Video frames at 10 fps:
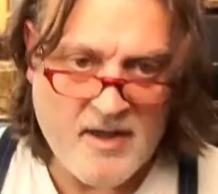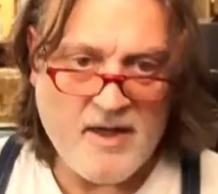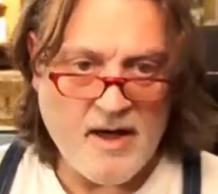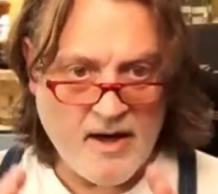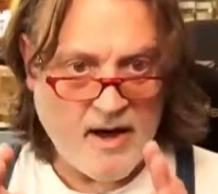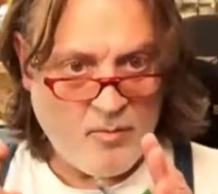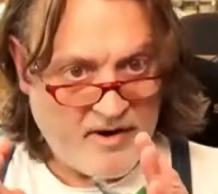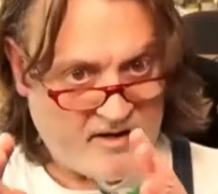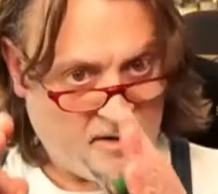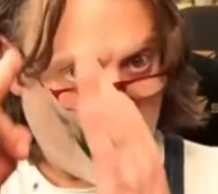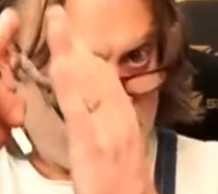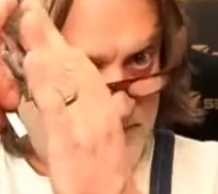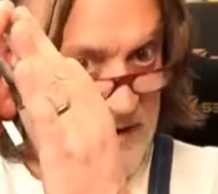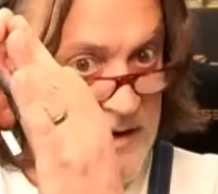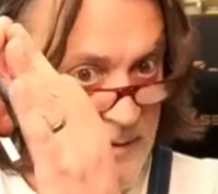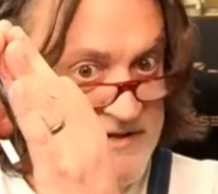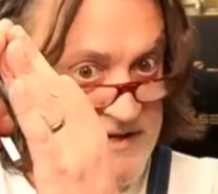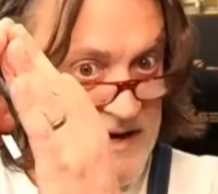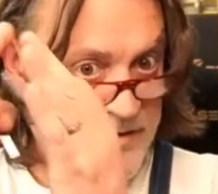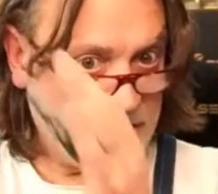Uh, I want to come up and come
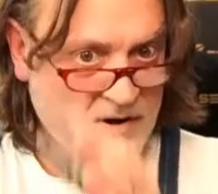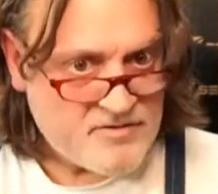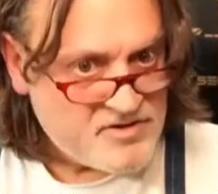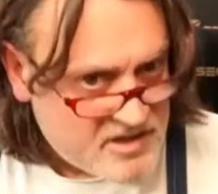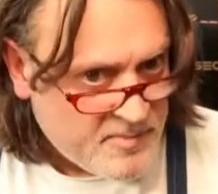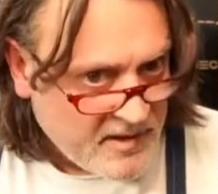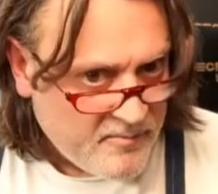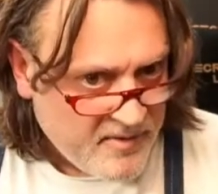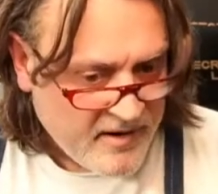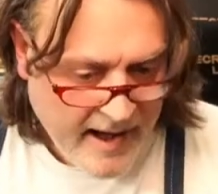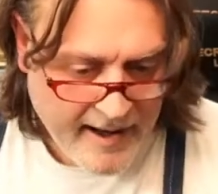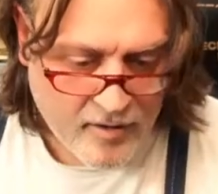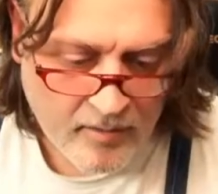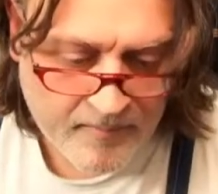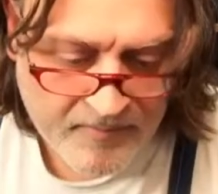together. So just a little bit of an angle.